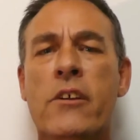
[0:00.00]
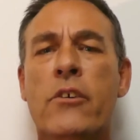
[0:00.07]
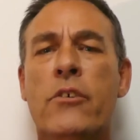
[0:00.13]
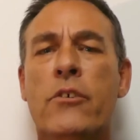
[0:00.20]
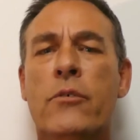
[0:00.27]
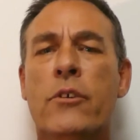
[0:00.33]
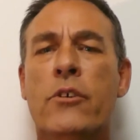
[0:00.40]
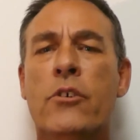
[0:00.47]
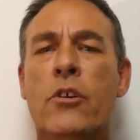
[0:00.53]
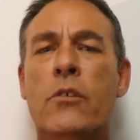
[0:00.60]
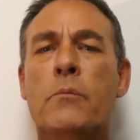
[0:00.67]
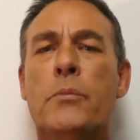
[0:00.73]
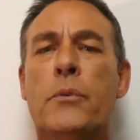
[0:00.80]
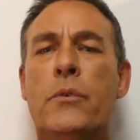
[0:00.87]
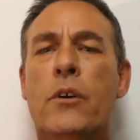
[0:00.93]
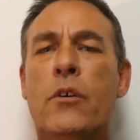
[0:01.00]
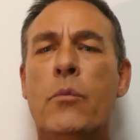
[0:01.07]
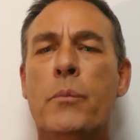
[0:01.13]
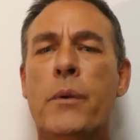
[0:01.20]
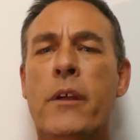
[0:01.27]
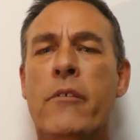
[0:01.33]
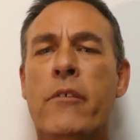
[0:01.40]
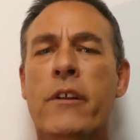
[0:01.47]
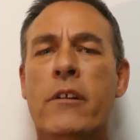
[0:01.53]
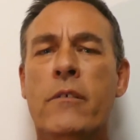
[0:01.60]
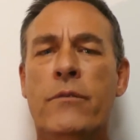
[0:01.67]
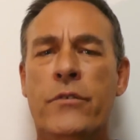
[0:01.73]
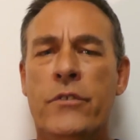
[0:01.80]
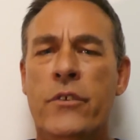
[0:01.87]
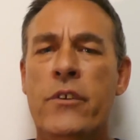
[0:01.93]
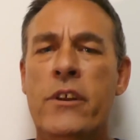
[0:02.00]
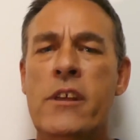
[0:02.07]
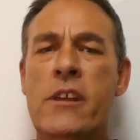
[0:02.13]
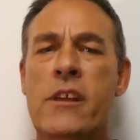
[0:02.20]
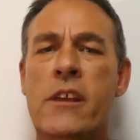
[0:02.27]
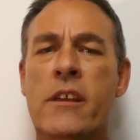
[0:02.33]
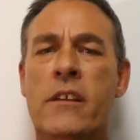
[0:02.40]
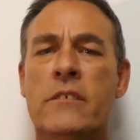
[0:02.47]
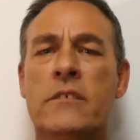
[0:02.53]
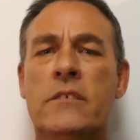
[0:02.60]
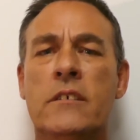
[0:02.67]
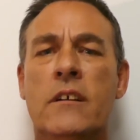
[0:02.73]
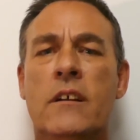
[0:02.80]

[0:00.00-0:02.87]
her a non-parole period of 30 years